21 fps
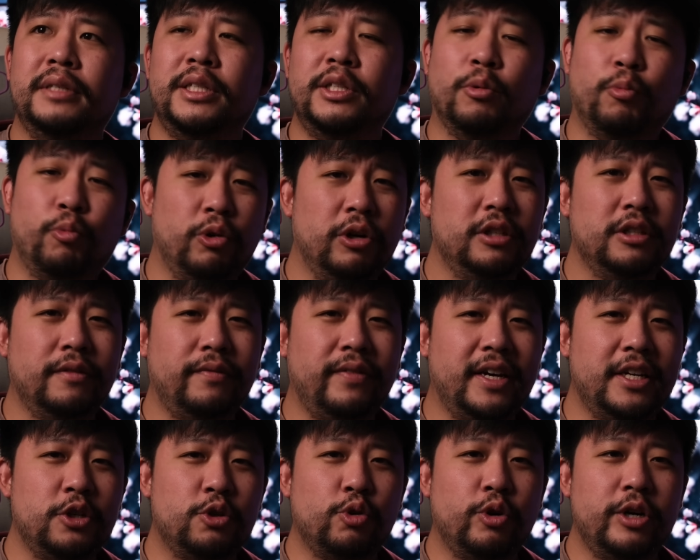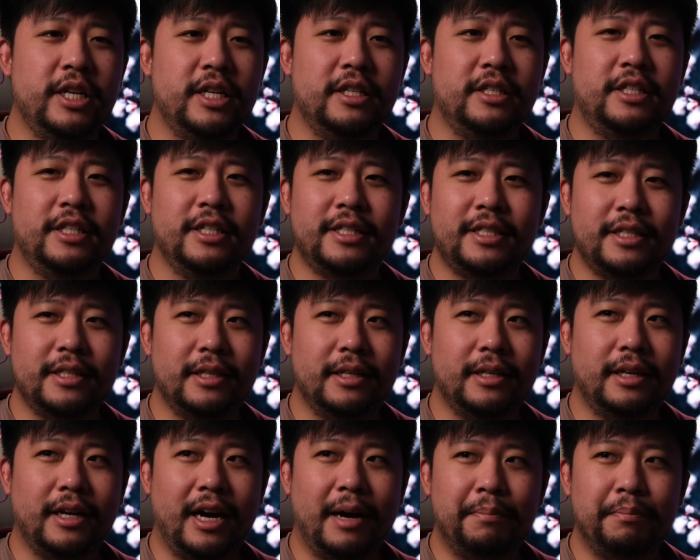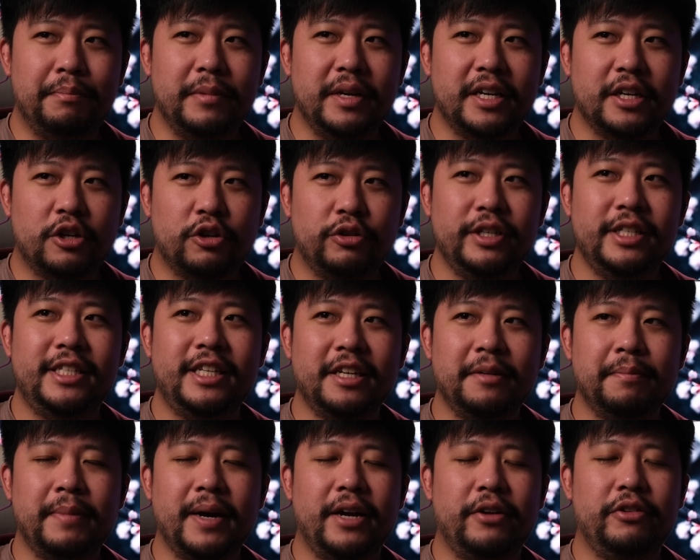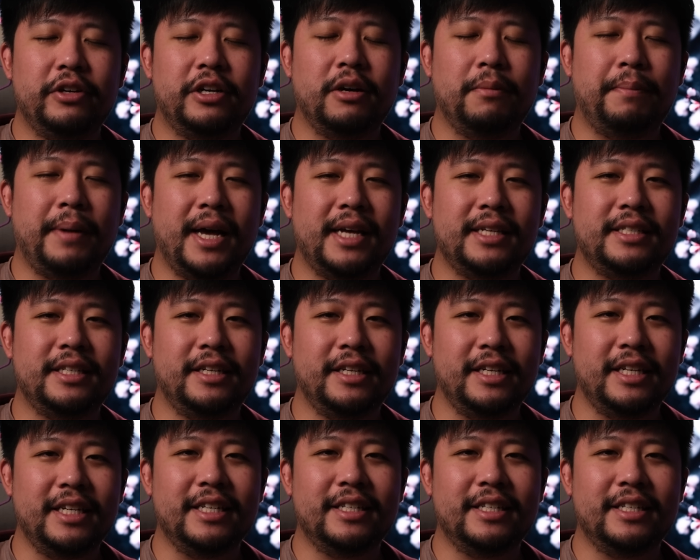In the world of Android, just increasing battery capacity